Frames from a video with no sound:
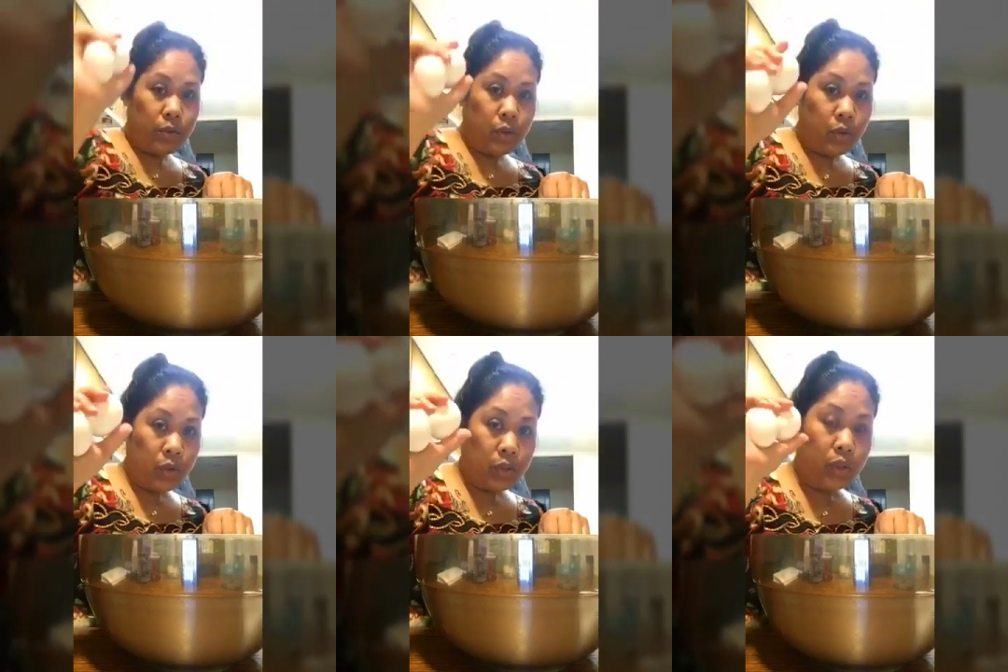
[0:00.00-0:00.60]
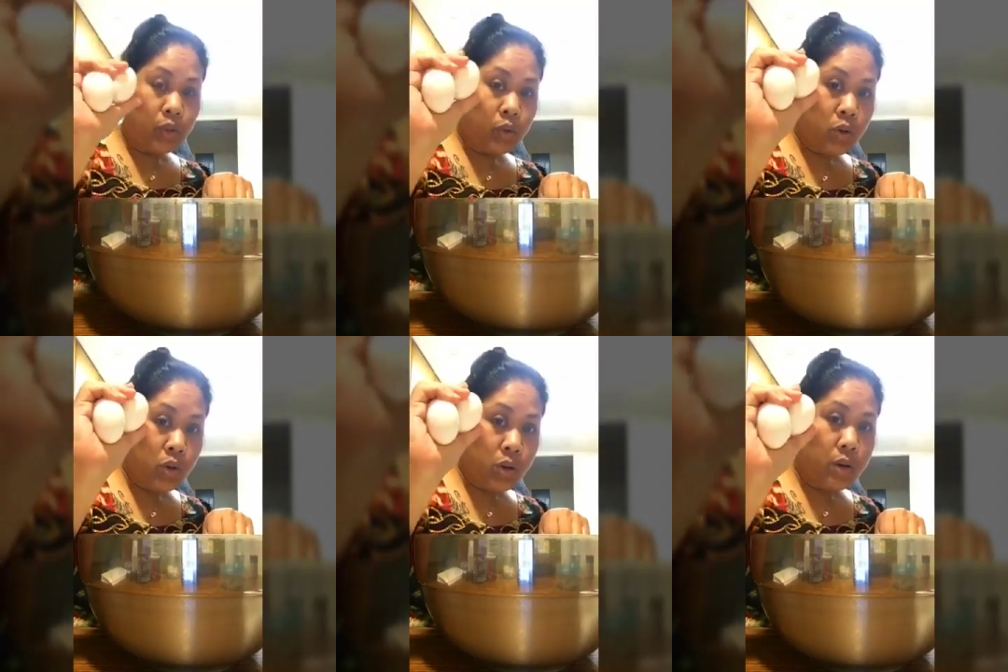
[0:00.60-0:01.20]
use
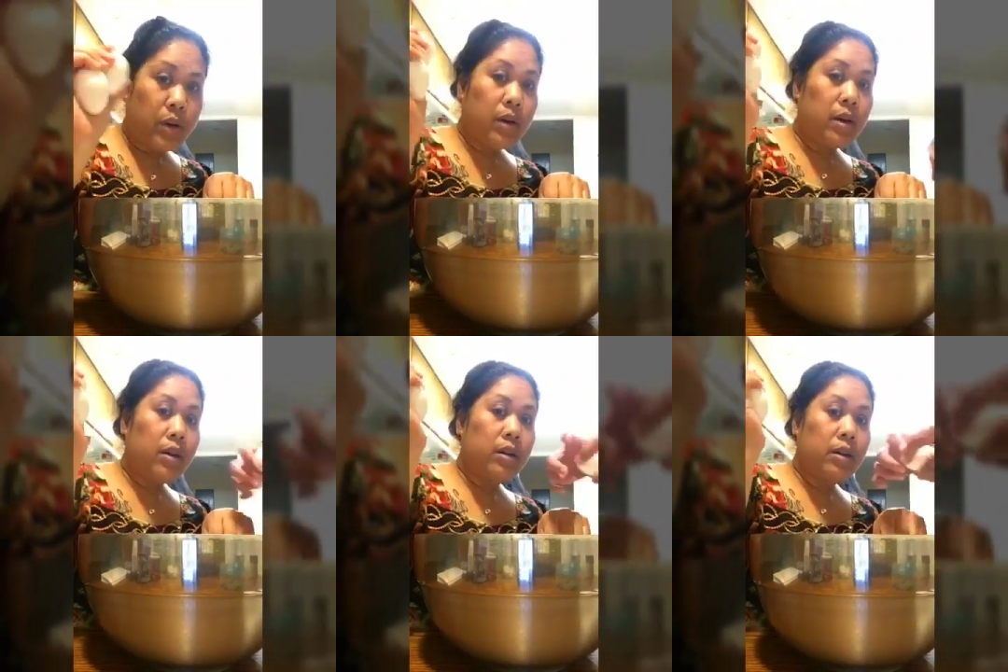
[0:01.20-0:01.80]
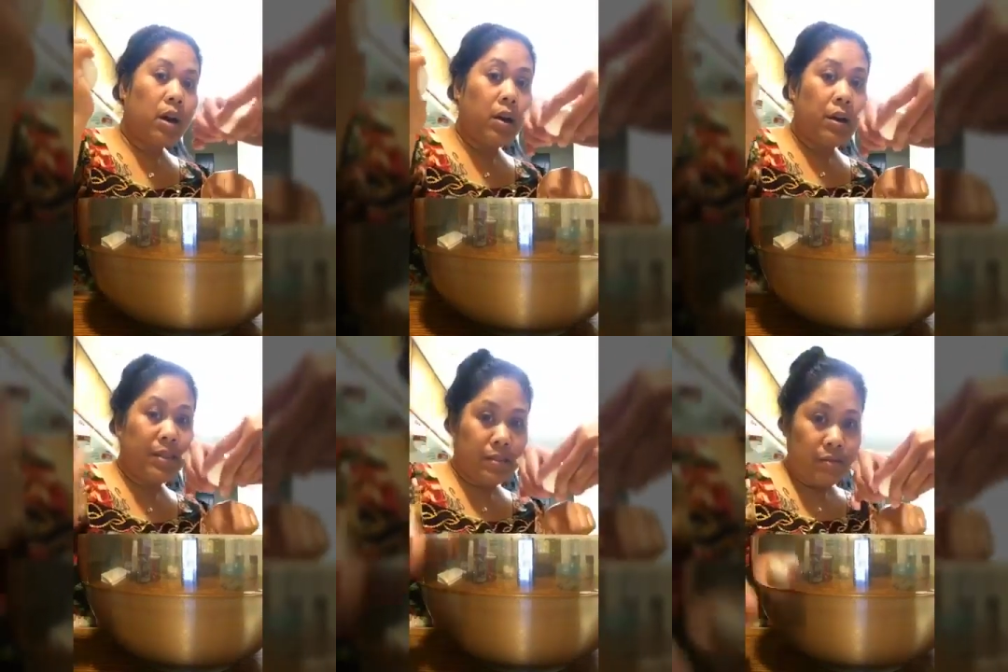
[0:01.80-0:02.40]
2
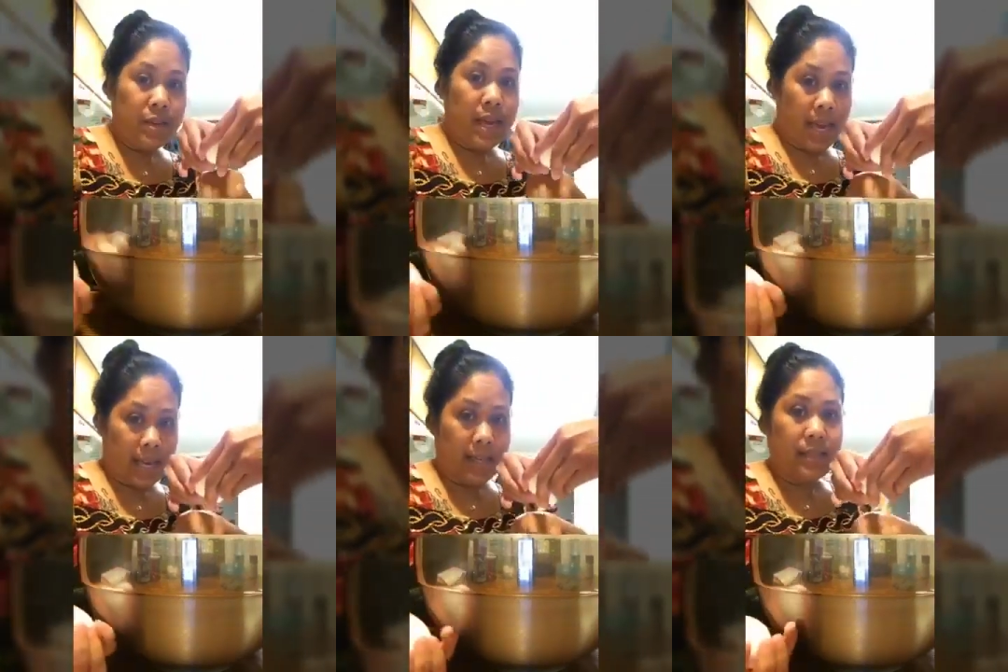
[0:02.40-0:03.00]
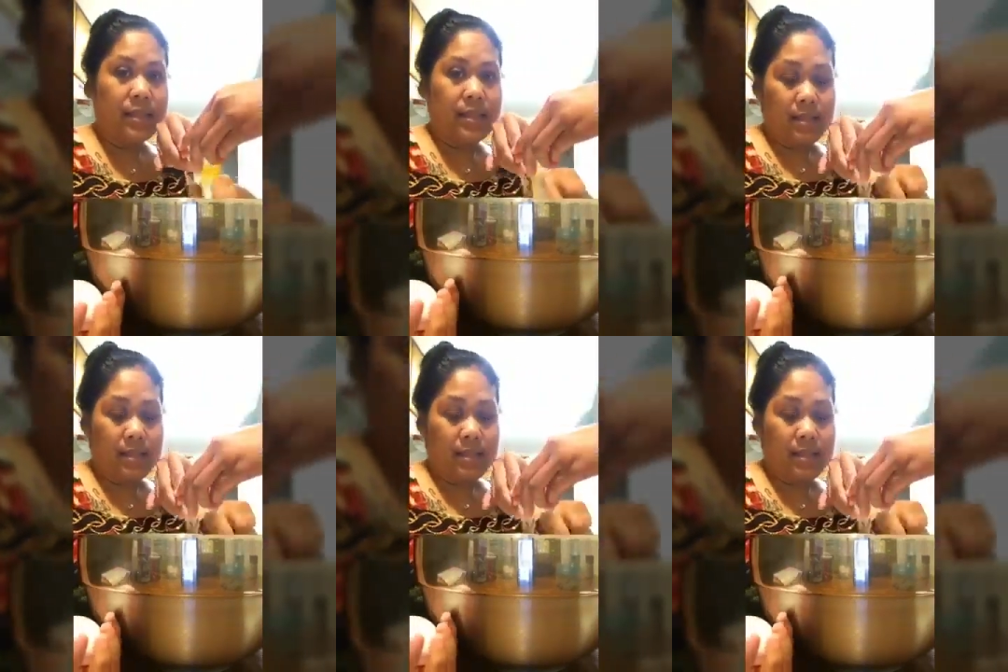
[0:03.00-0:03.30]
or 3 eggs.